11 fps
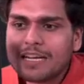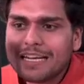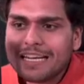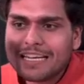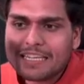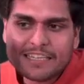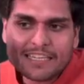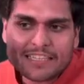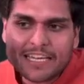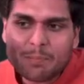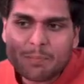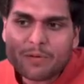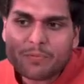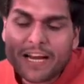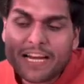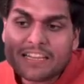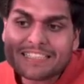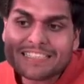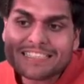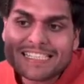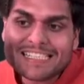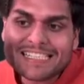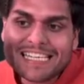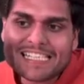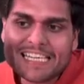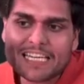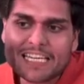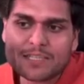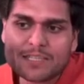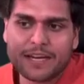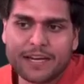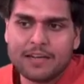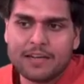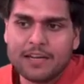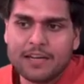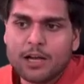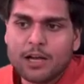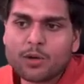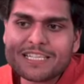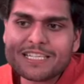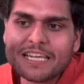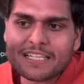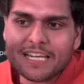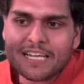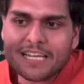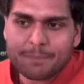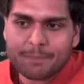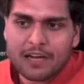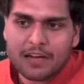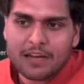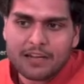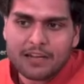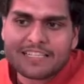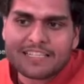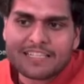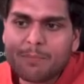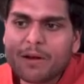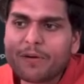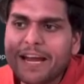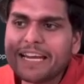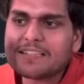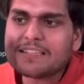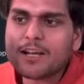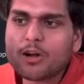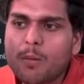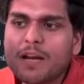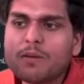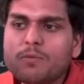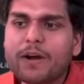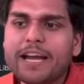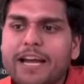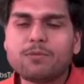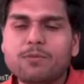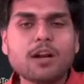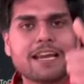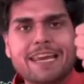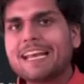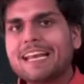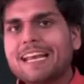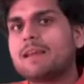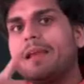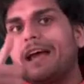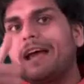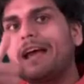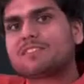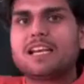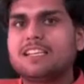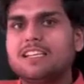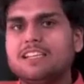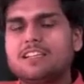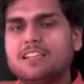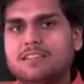This is helper file. This is the CJS file. So basically, see, this helper file is the common file for ESM as well as CJS.